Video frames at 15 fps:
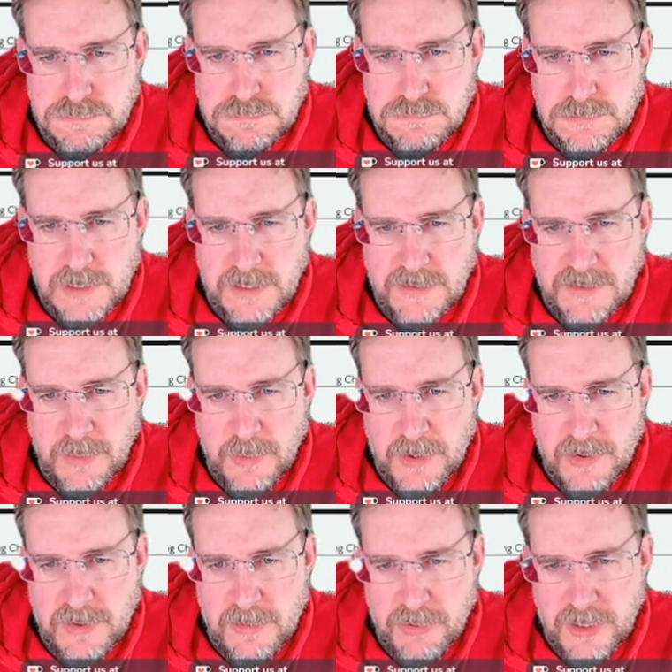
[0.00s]
Is that one
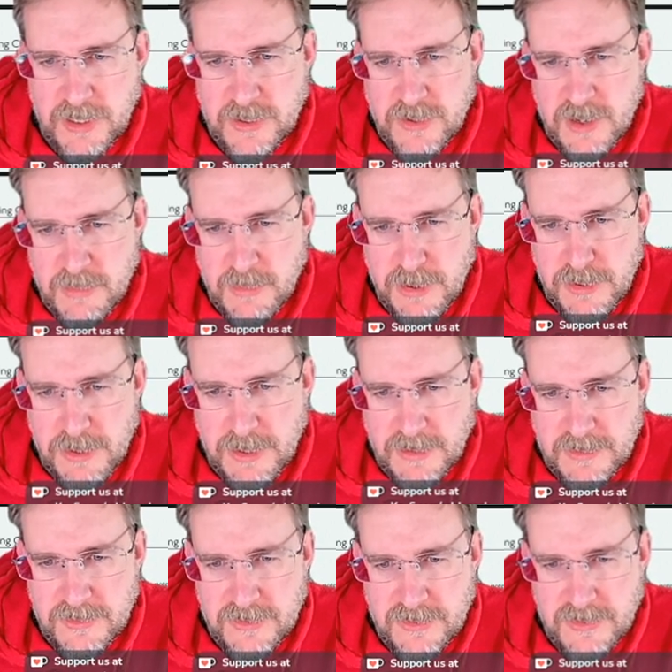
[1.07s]
of the predetermined
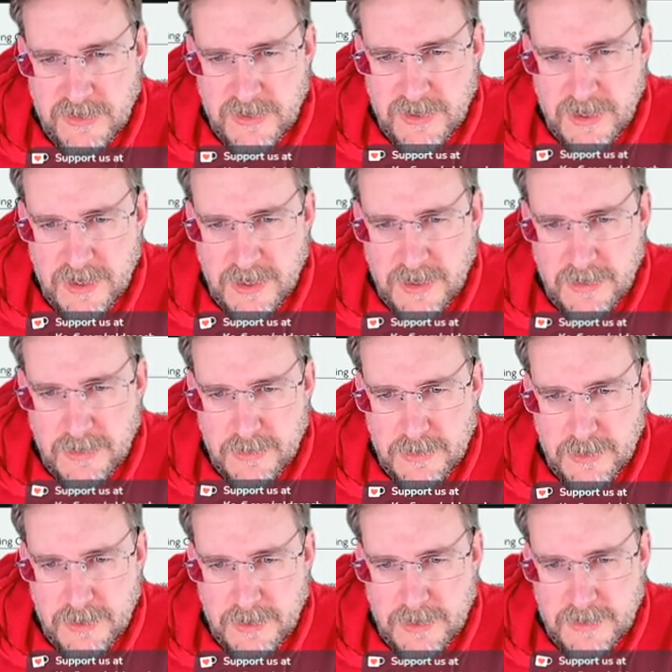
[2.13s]
things? I don't
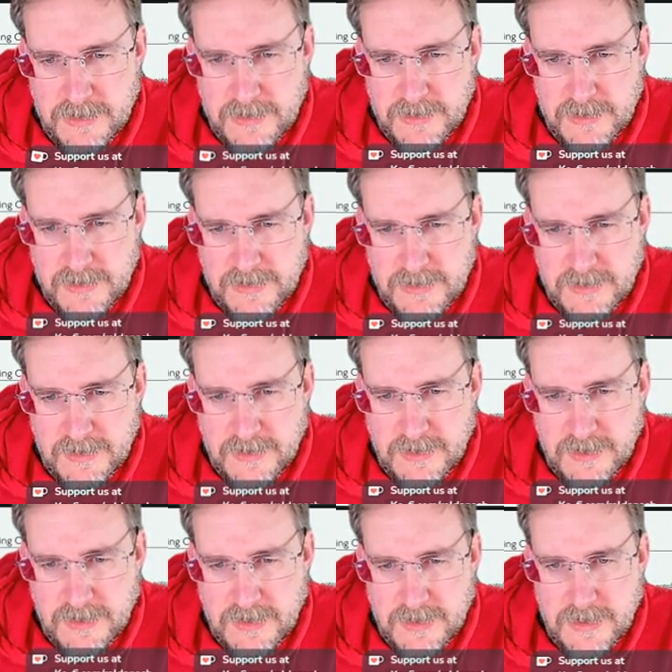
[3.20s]
think it is.
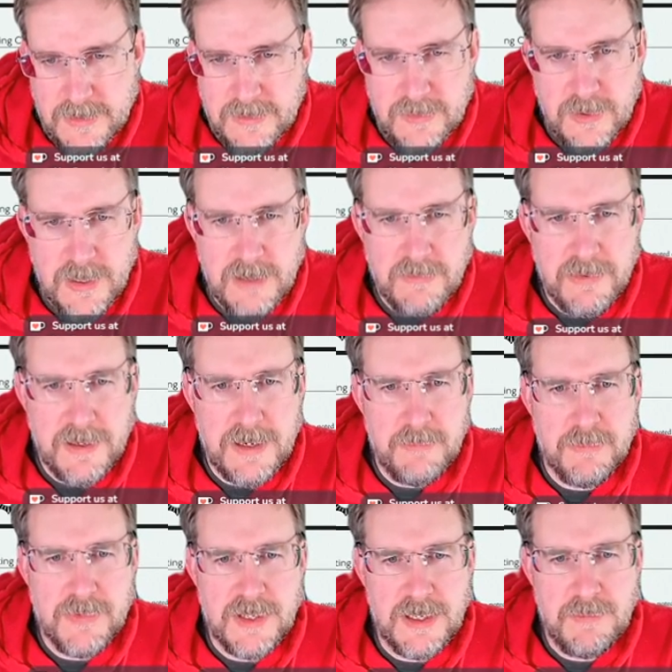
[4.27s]
So I leave that
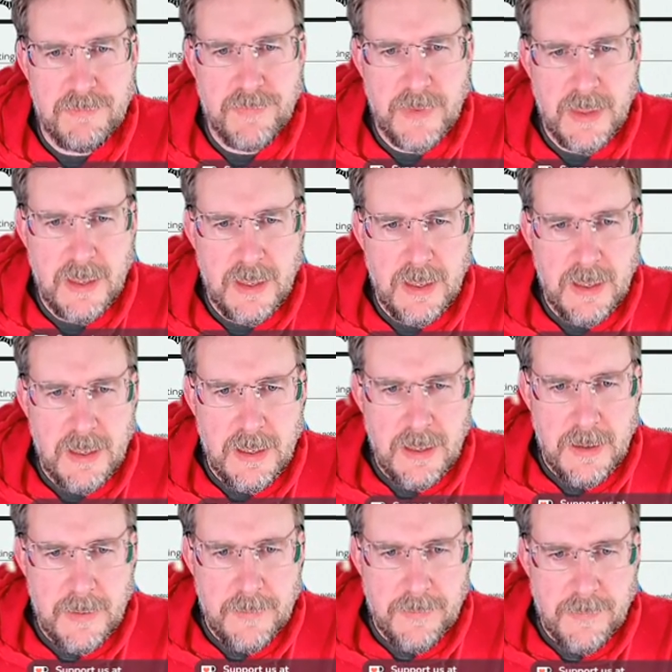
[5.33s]
empty.
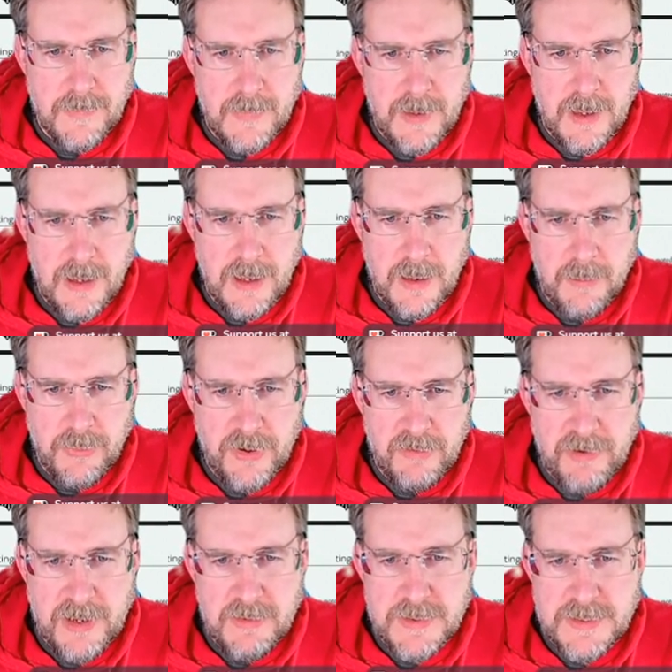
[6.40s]
Uh,
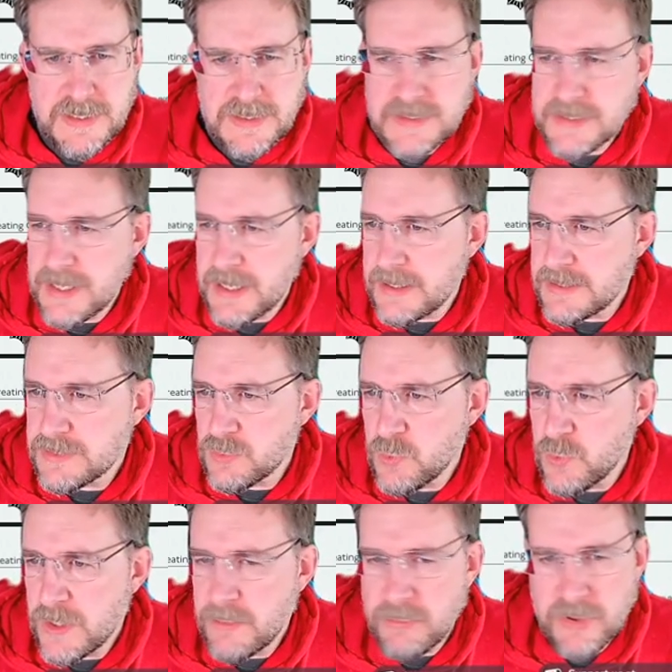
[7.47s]
prerequisites, there is
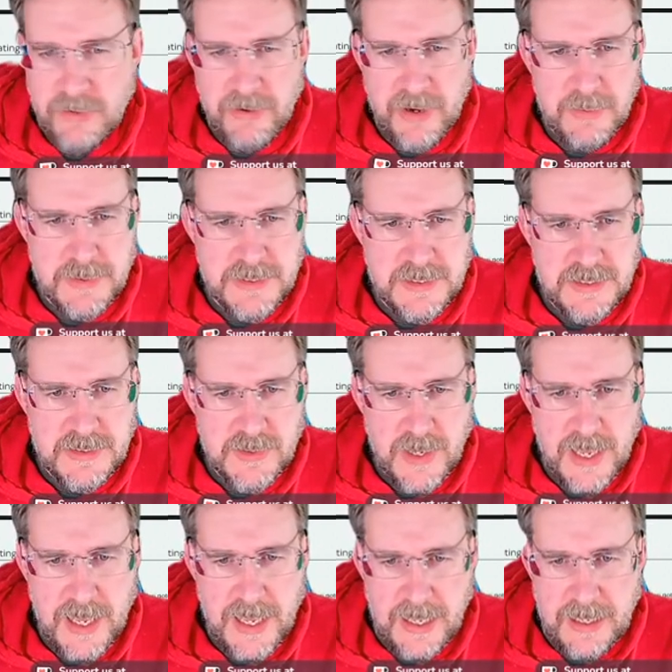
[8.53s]
one prerequisite, so
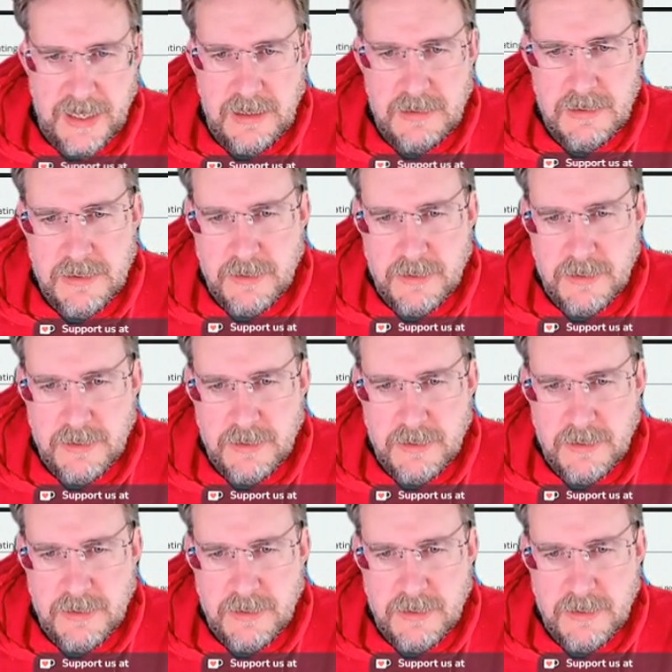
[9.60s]
A, and the